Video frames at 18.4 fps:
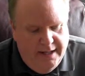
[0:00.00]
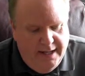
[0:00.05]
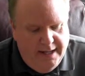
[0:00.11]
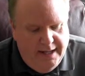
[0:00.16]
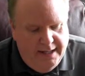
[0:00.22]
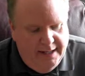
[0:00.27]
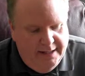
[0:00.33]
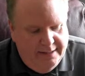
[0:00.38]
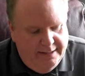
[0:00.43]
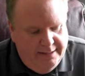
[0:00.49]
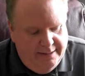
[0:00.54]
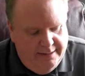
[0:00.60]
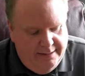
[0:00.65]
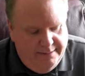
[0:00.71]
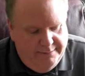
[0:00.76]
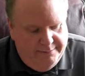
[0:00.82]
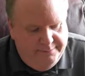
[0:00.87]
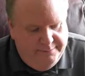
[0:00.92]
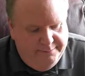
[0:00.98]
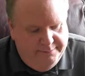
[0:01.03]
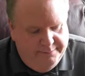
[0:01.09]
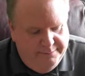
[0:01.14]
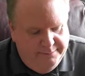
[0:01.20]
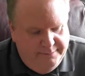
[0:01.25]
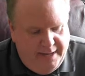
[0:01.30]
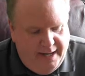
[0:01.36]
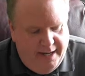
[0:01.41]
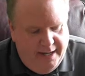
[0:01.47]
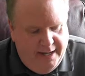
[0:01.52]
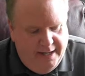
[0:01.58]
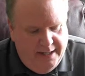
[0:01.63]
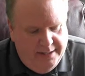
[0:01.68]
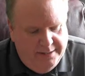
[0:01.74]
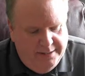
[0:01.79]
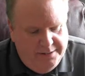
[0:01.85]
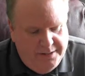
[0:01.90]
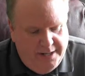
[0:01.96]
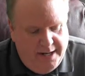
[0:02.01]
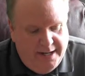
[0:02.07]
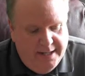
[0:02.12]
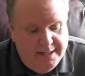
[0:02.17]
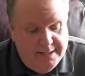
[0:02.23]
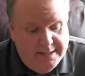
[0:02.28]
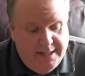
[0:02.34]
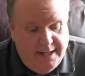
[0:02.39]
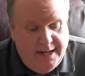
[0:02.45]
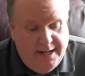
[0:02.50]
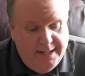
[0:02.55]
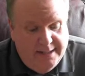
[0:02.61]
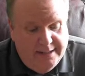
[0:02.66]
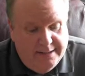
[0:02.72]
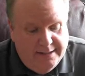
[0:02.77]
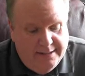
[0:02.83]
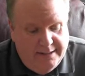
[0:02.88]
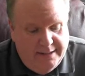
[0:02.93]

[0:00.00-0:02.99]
And I had Johnny sign it.